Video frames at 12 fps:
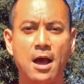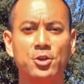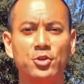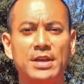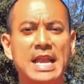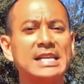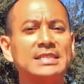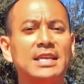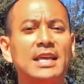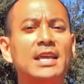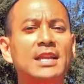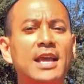On your next
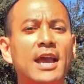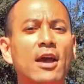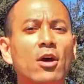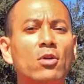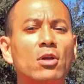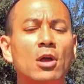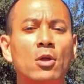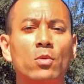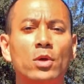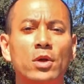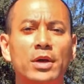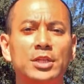inhale,
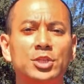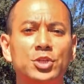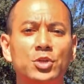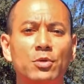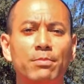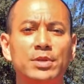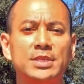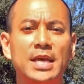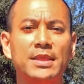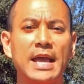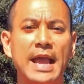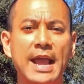we're going to
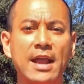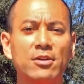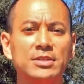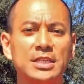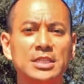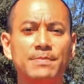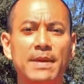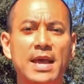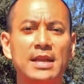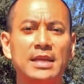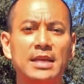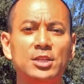pretend the air is
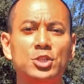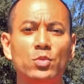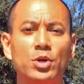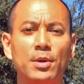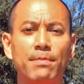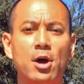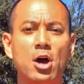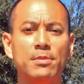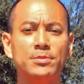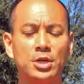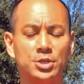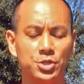expanding into where your
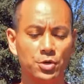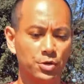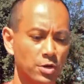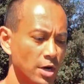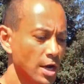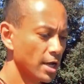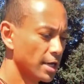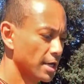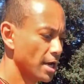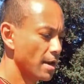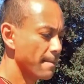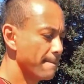palms are. So your
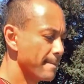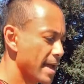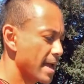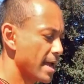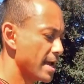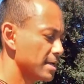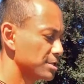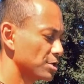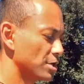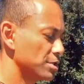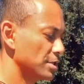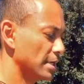gut may
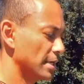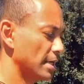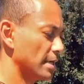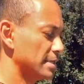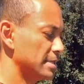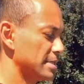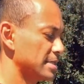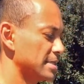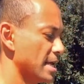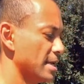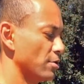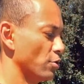start to
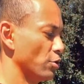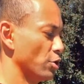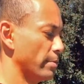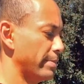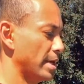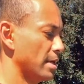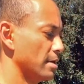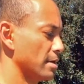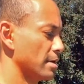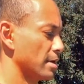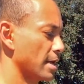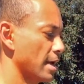distend a little bit,
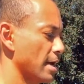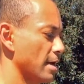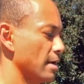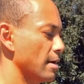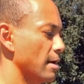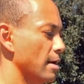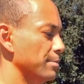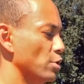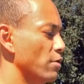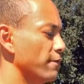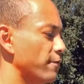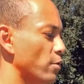okay?
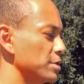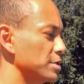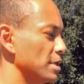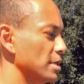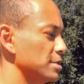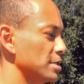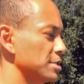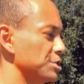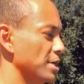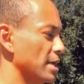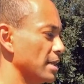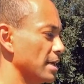Don't force it, just
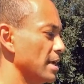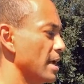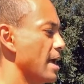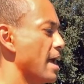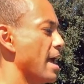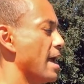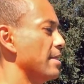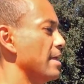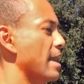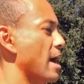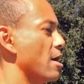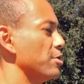gently. And
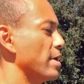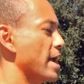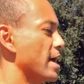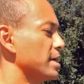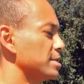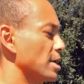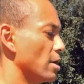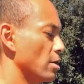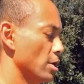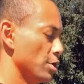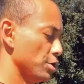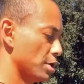then on your
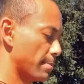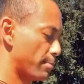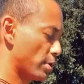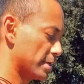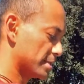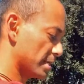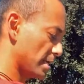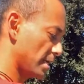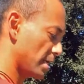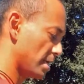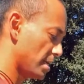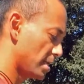exhale, you're going to press
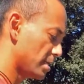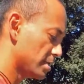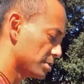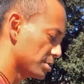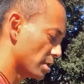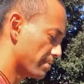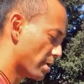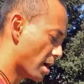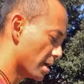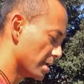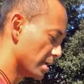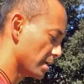into the
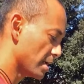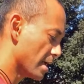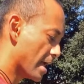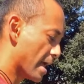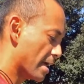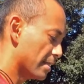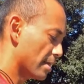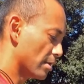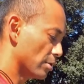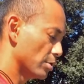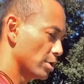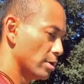body and then
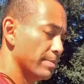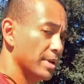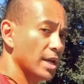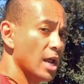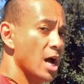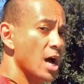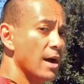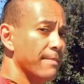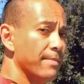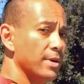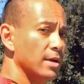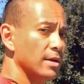a little bit up,